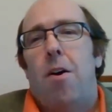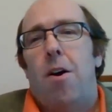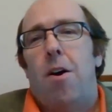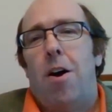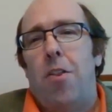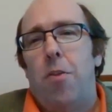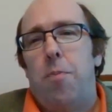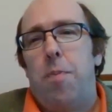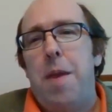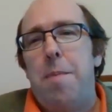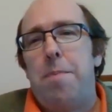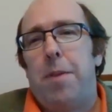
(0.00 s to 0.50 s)

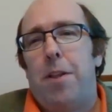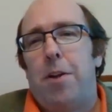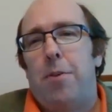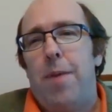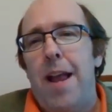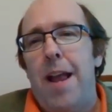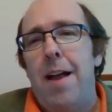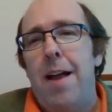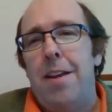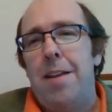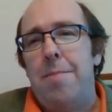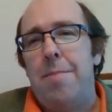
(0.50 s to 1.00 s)
all the people
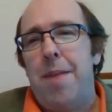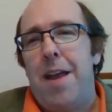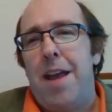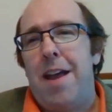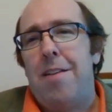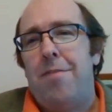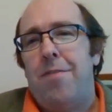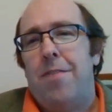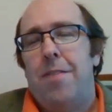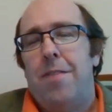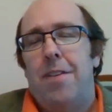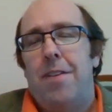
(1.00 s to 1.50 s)
around him
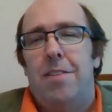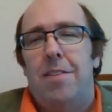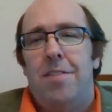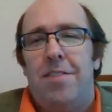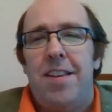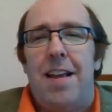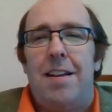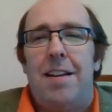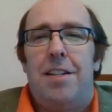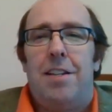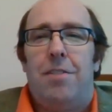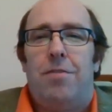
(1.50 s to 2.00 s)
have
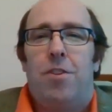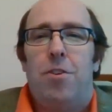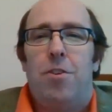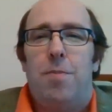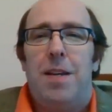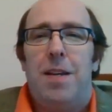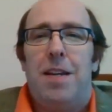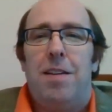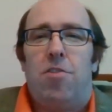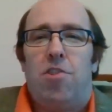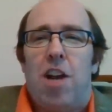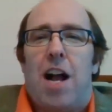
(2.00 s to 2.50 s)
incentive to
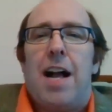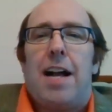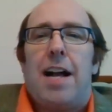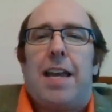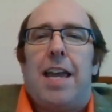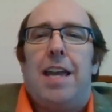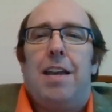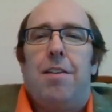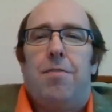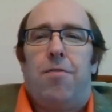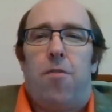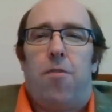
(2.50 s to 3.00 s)
be
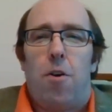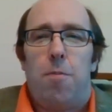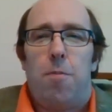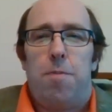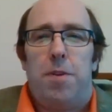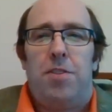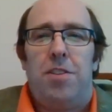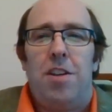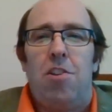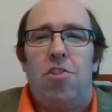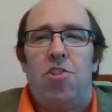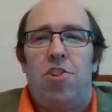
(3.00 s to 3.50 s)
jockeying for
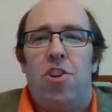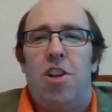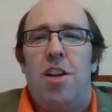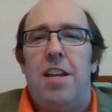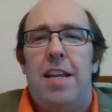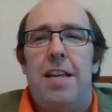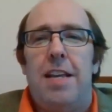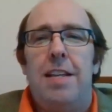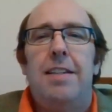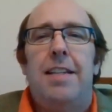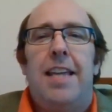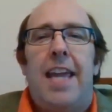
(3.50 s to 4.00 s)
position
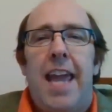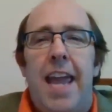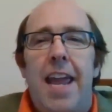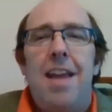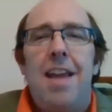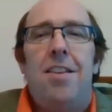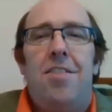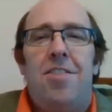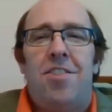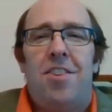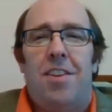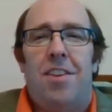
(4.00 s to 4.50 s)
in
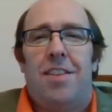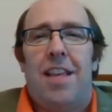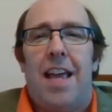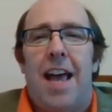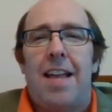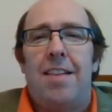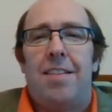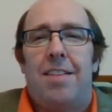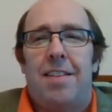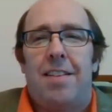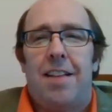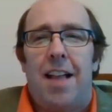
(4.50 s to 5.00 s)
case
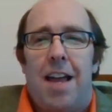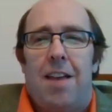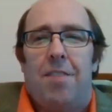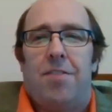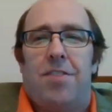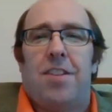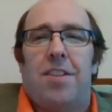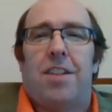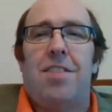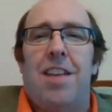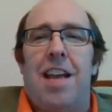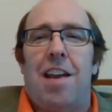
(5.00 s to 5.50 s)
that kind of
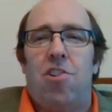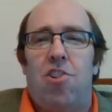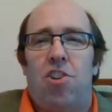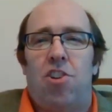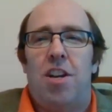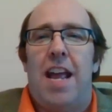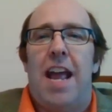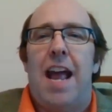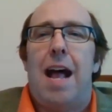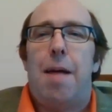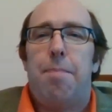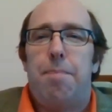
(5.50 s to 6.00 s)

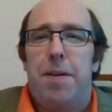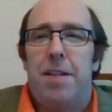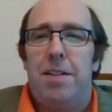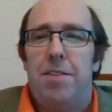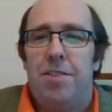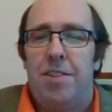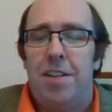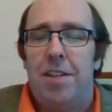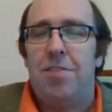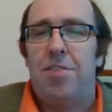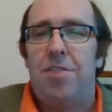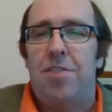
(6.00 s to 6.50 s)
succession
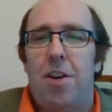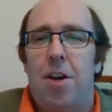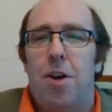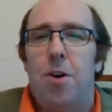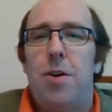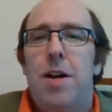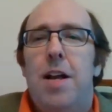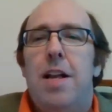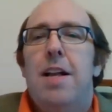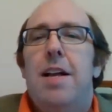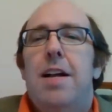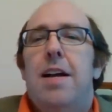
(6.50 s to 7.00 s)
happens. And
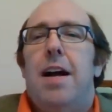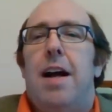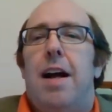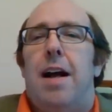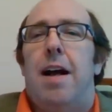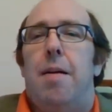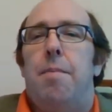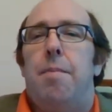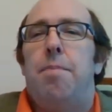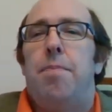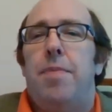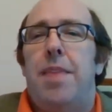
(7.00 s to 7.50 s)
so
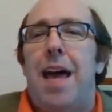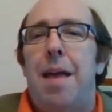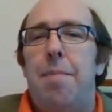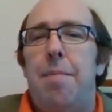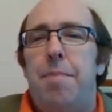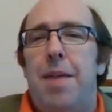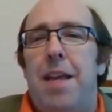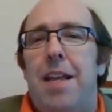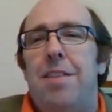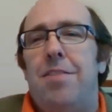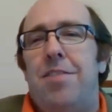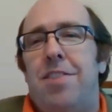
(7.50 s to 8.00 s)

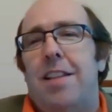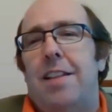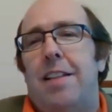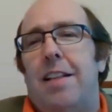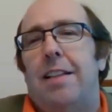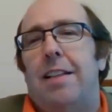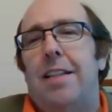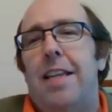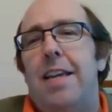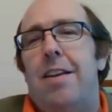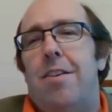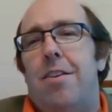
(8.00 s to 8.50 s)
that means that
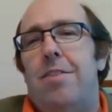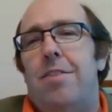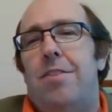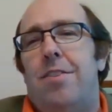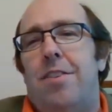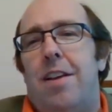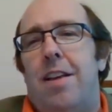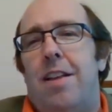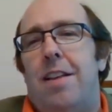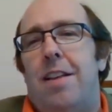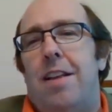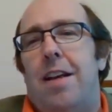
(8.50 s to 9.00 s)
the
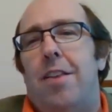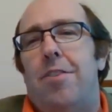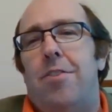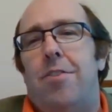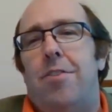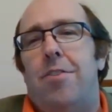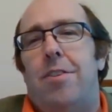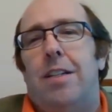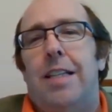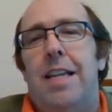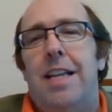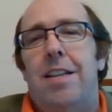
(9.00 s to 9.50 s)
leaders and
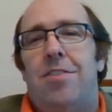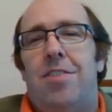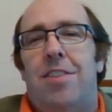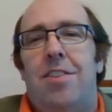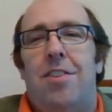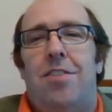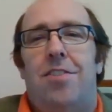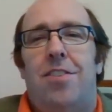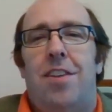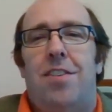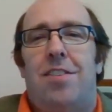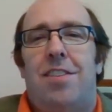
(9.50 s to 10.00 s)
other elites
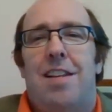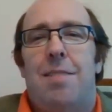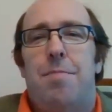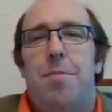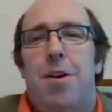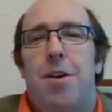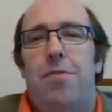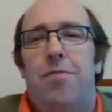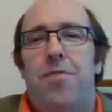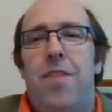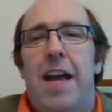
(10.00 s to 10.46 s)
in the system are